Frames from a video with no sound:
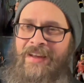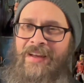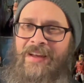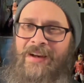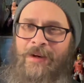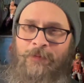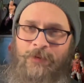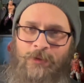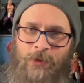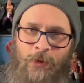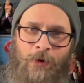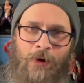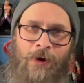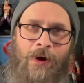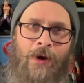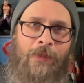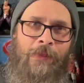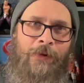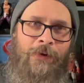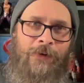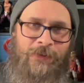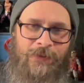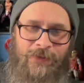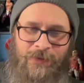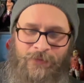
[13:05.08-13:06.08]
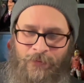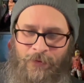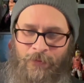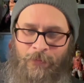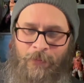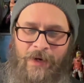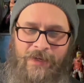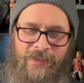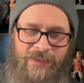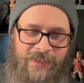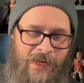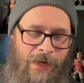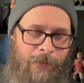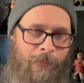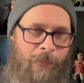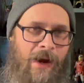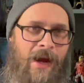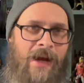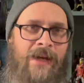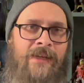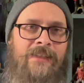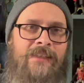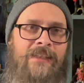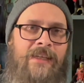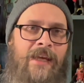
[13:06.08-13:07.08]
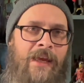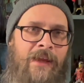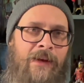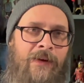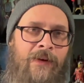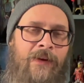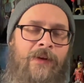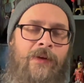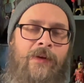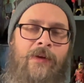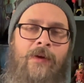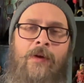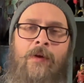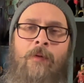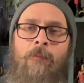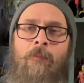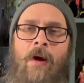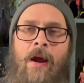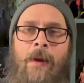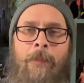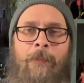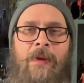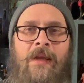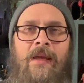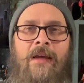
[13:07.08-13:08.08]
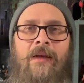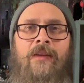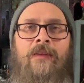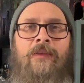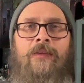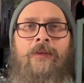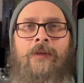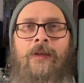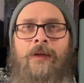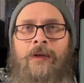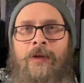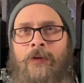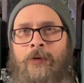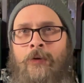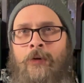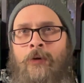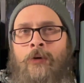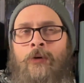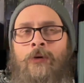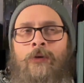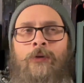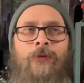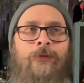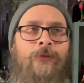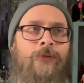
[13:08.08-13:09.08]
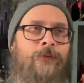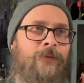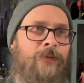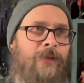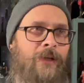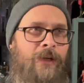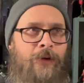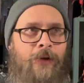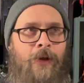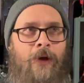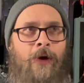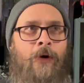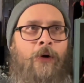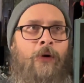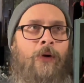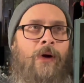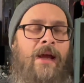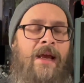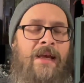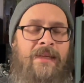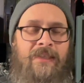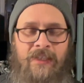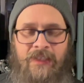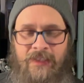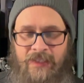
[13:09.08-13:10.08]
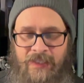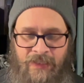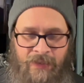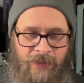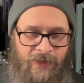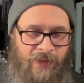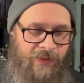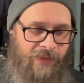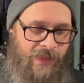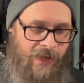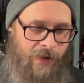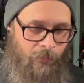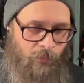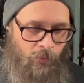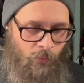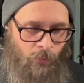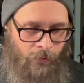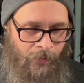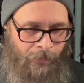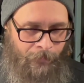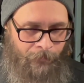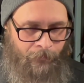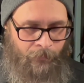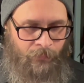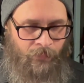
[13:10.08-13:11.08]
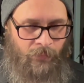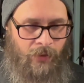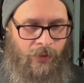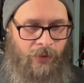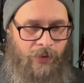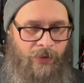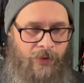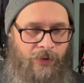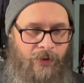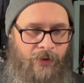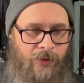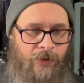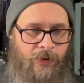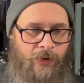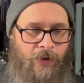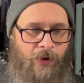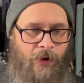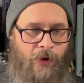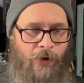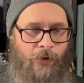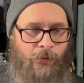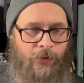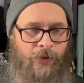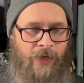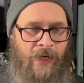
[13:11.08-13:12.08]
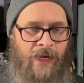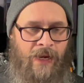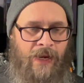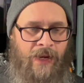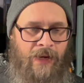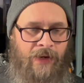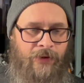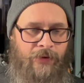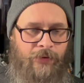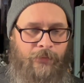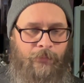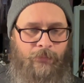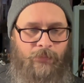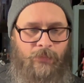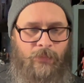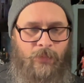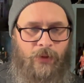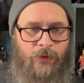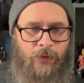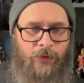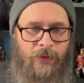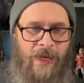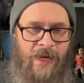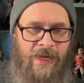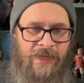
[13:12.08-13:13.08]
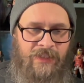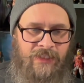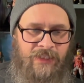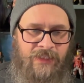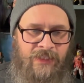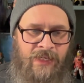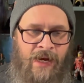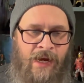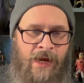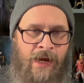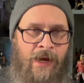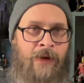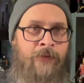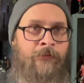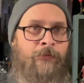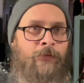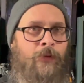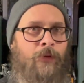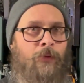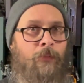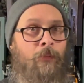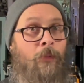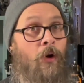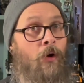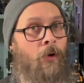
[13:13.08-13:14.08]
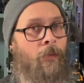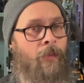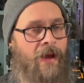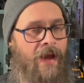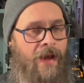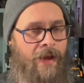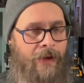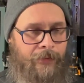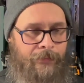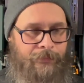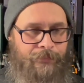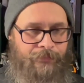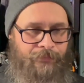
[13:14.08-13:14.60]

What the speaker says: and I'm sure others with my same mindset, might be a little, hesitant at that point. Okay, last con for the Mobat.